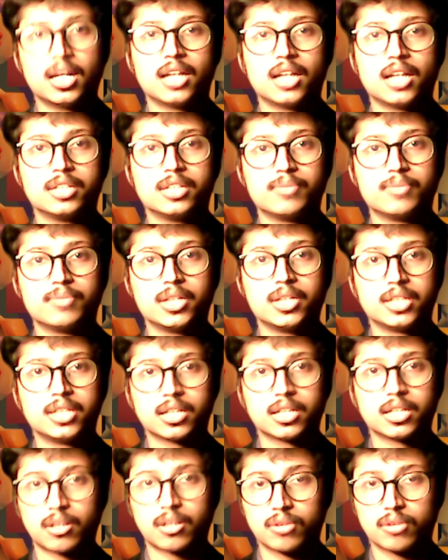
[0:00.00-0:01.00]
And it may
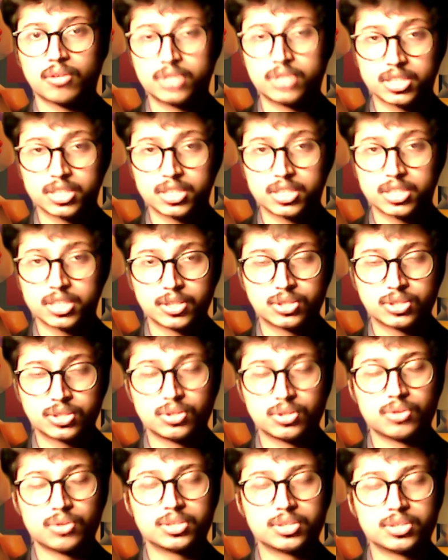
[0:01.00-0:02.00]
take around six months
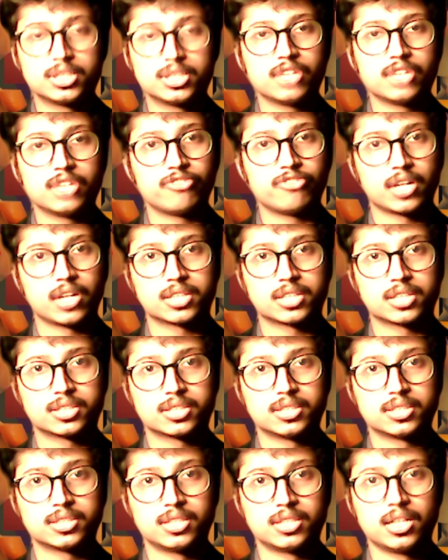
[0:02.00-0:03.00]
to notice the
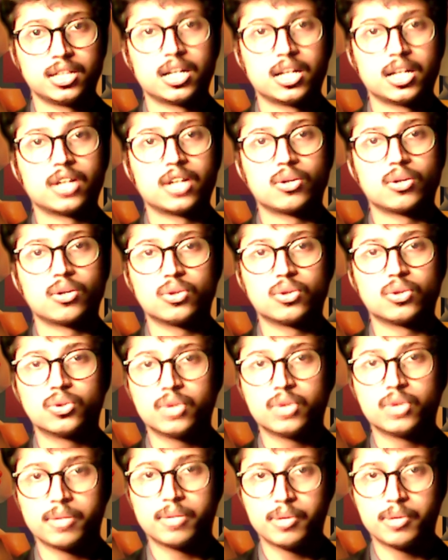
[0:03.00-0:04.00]
effects. And
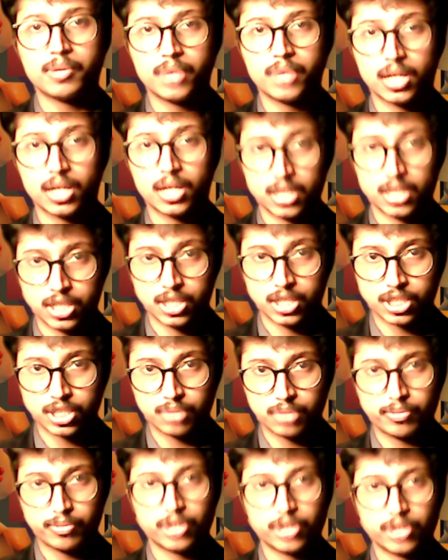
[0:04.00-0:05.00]
although there may be an
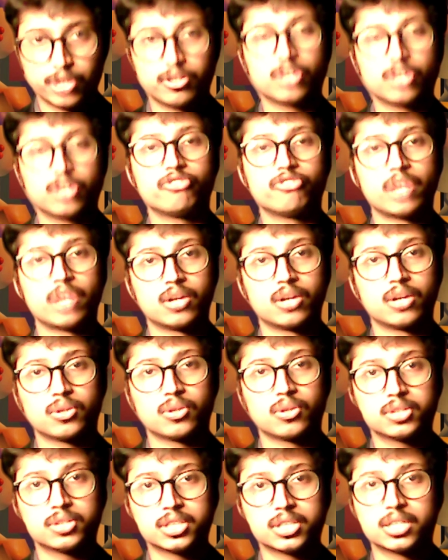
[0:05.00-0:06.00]
initial period of hair
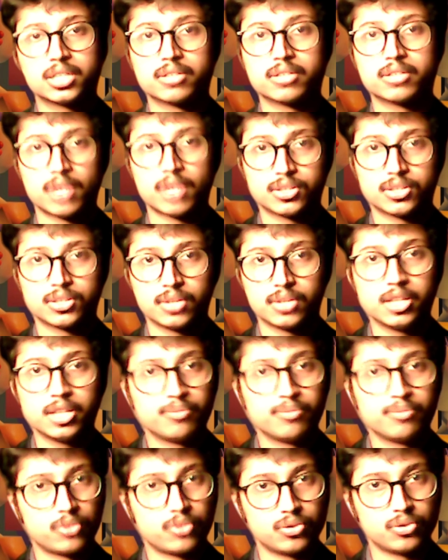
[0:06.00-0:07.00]
loss, it gradually
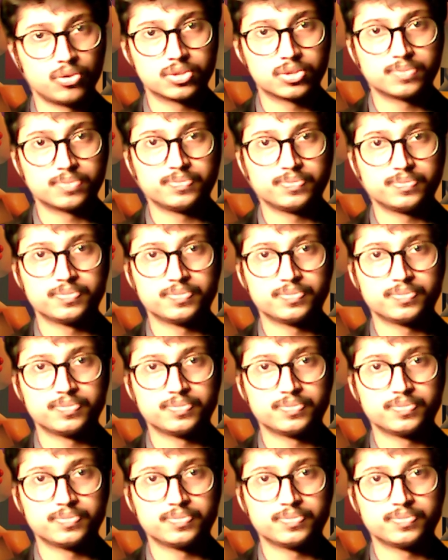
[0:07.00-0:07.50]
improves.